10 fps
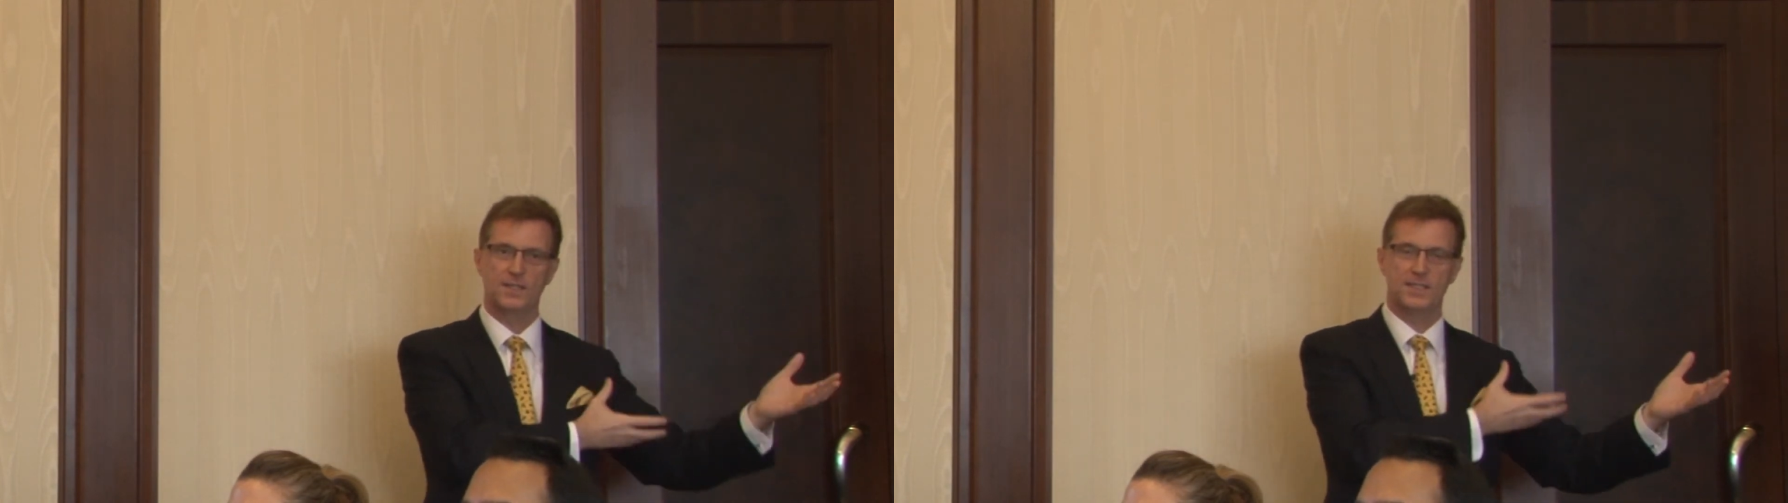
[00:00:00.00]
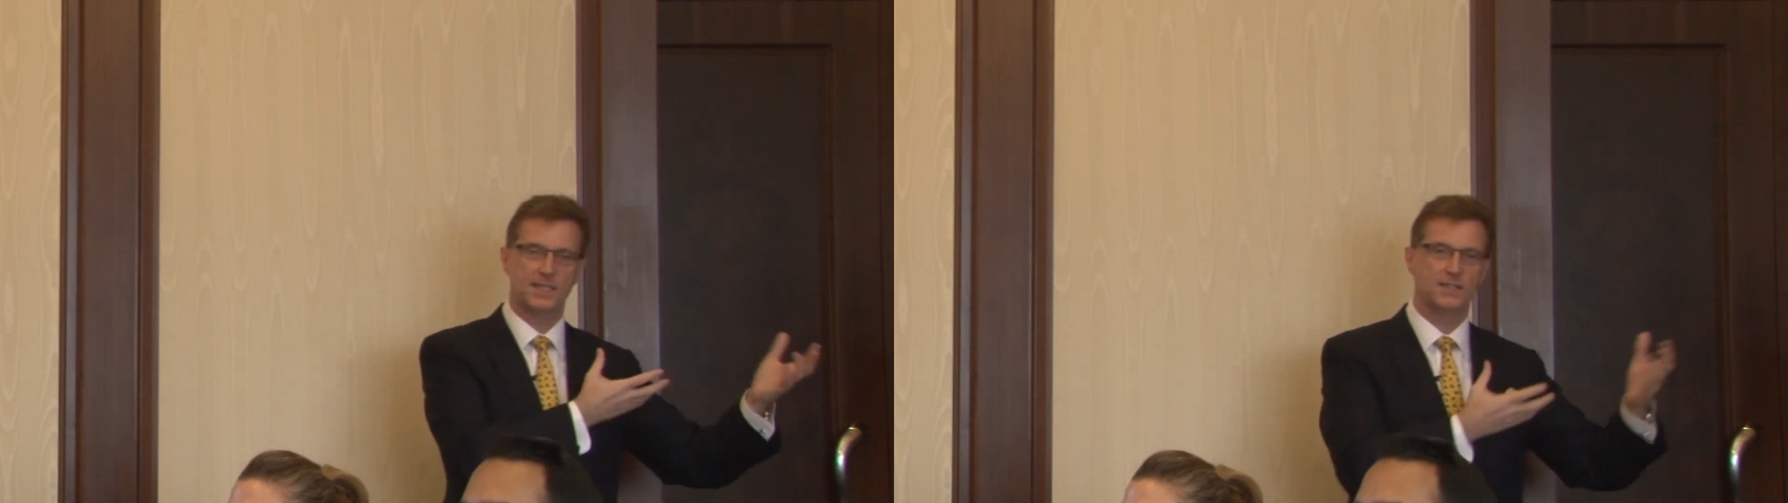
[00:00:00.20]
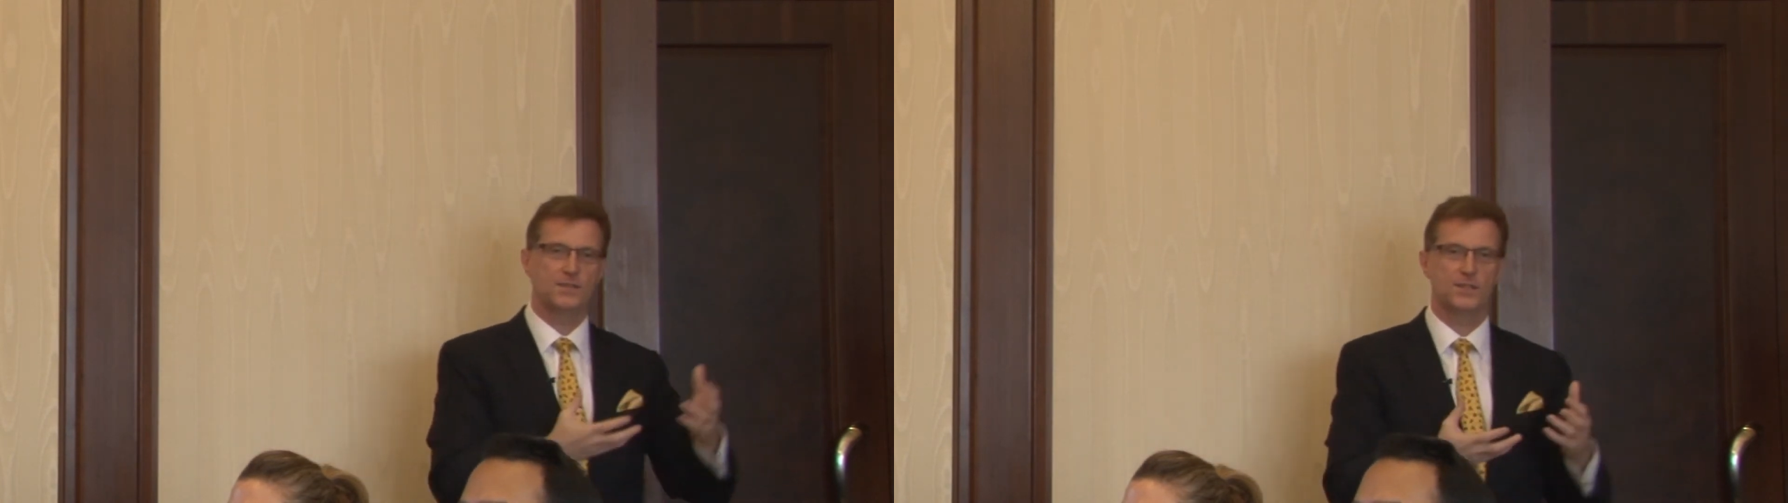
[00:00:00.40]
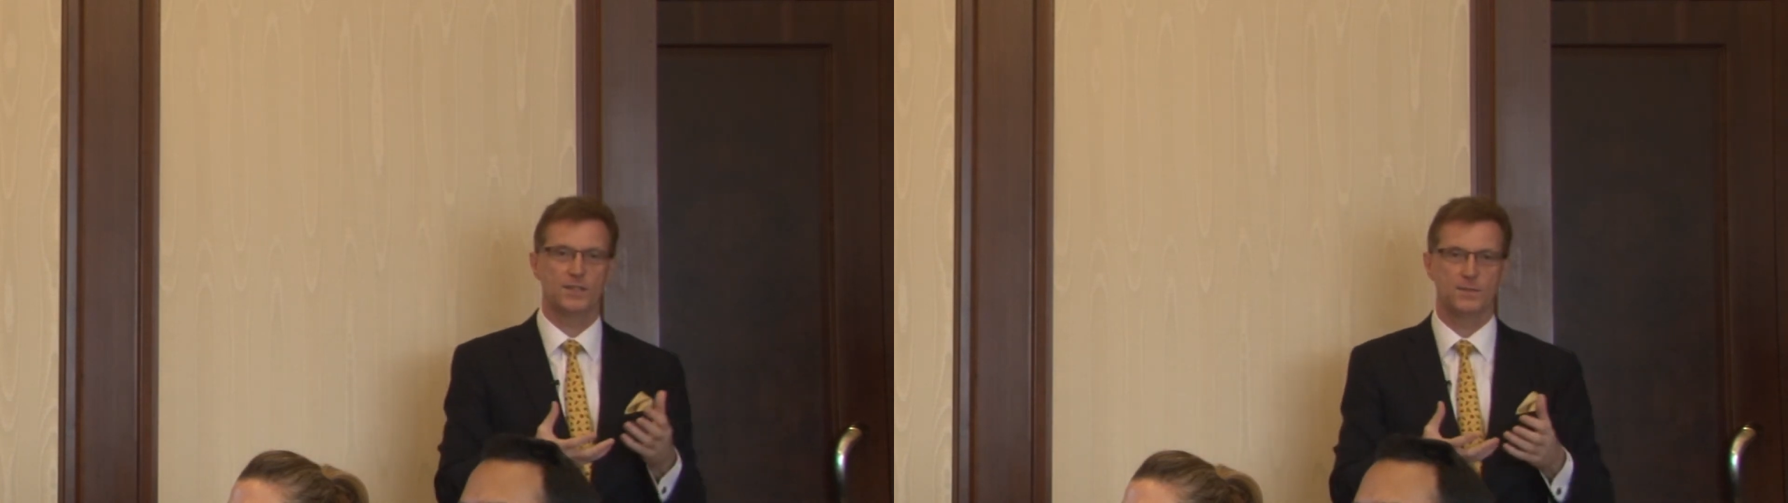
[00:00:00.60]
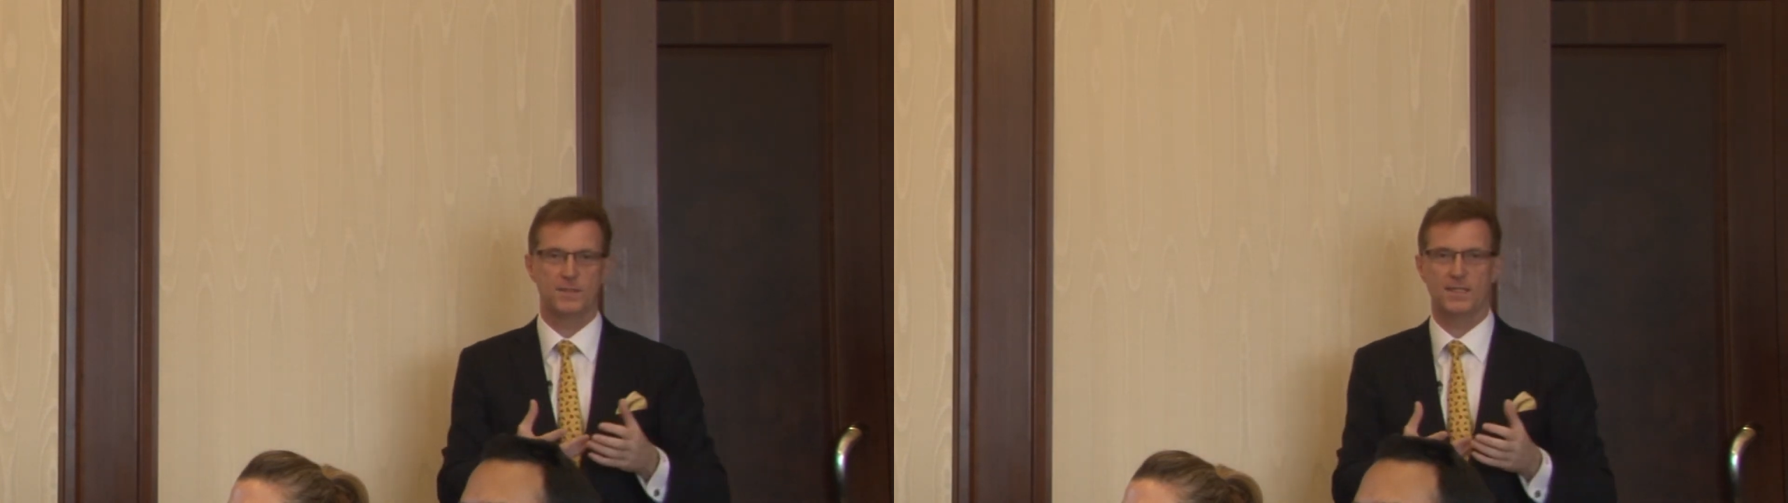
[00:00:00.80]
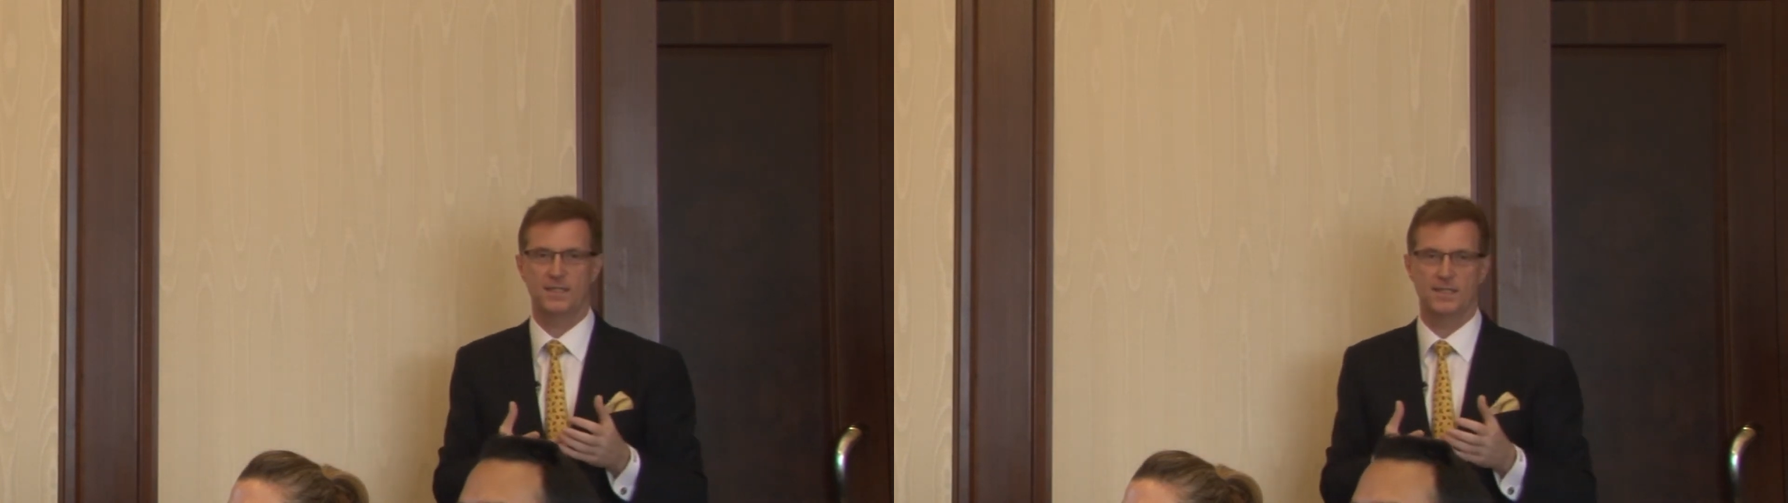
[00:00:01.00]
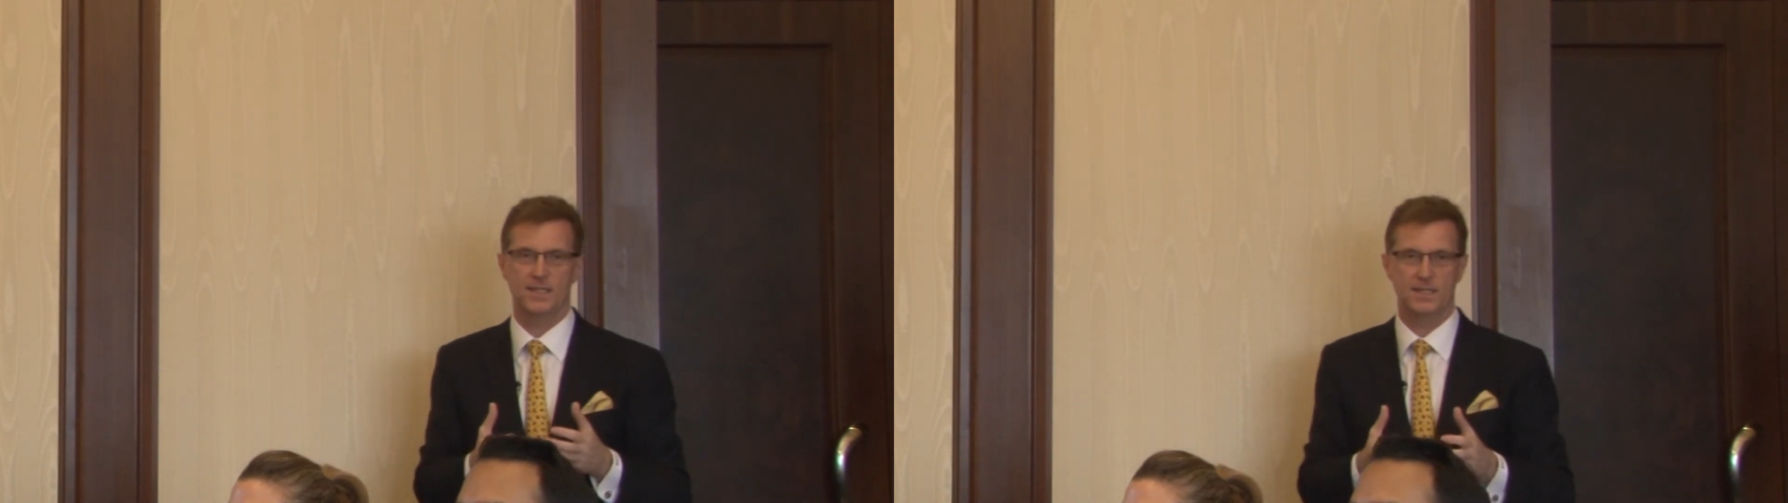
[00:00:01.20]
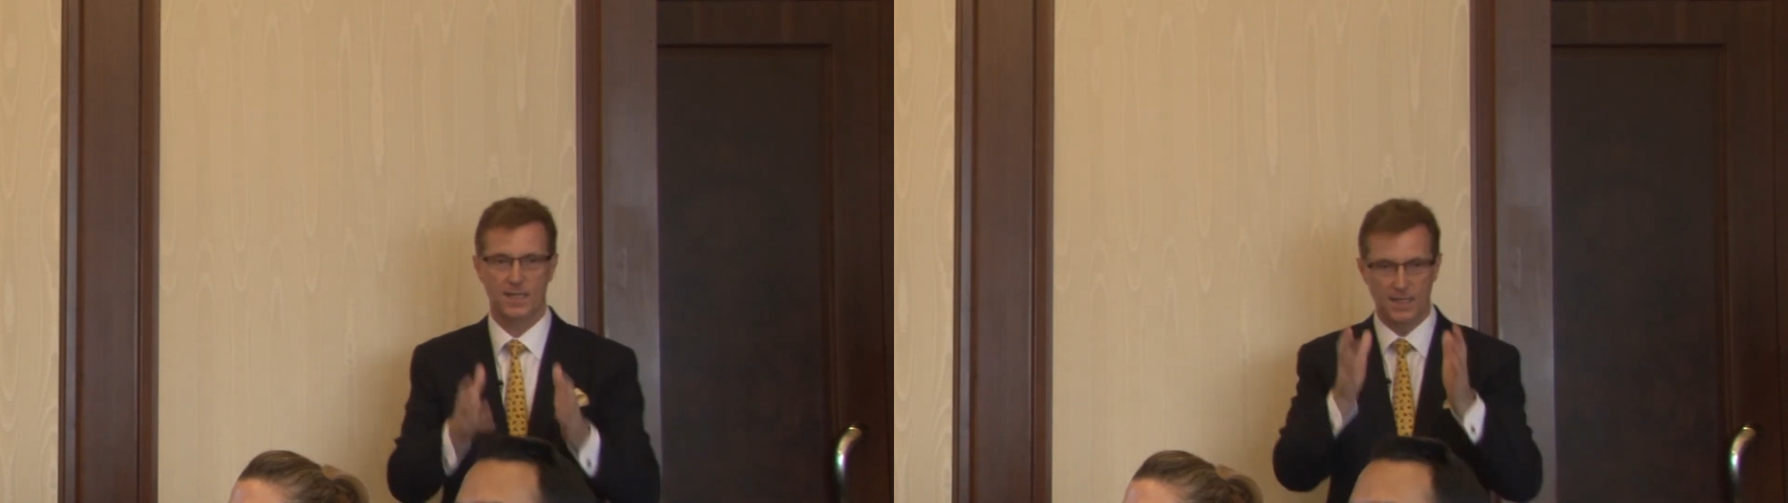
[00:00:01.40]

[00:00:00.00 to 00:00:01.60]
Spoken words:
set of circumstances.